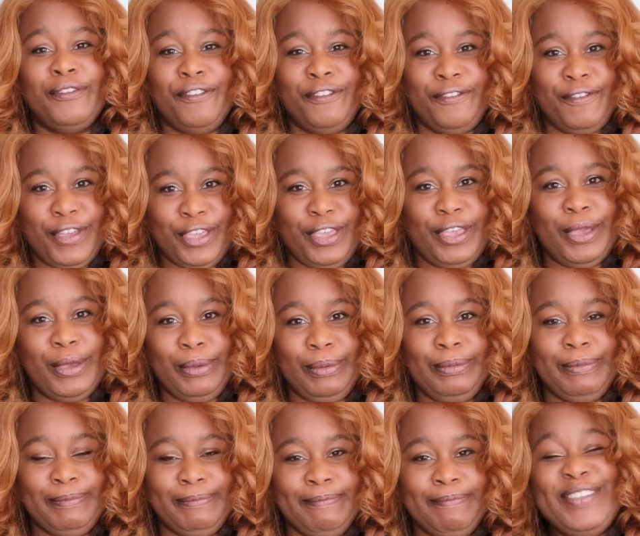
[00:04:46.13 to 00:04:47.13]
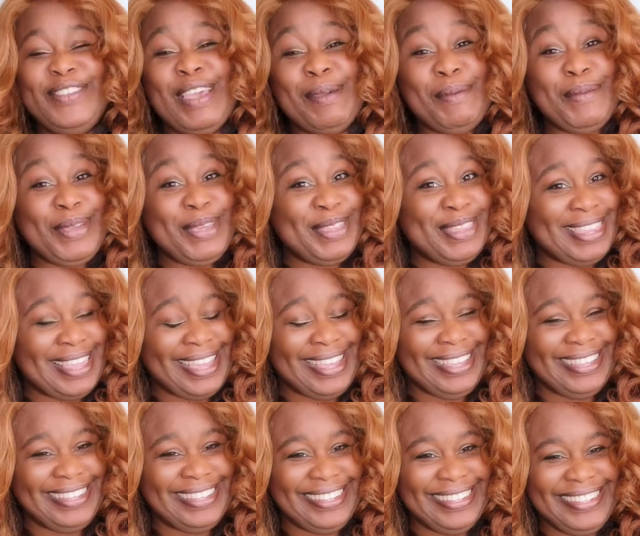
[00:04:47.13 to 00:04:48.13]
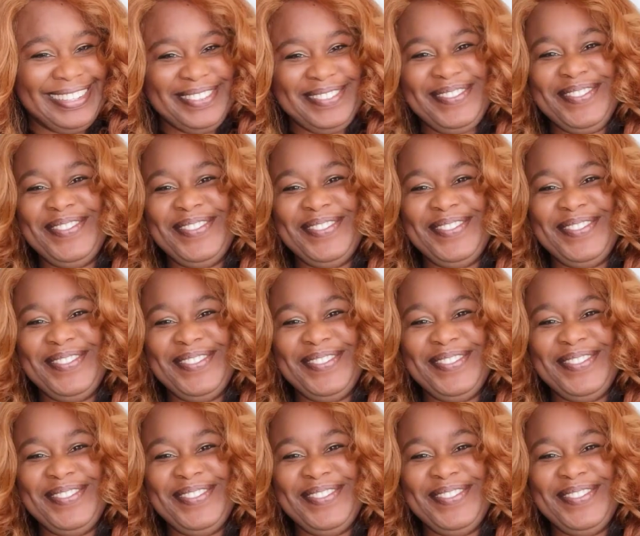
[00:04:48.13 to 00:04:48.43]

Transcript: for you. Tell me what you think.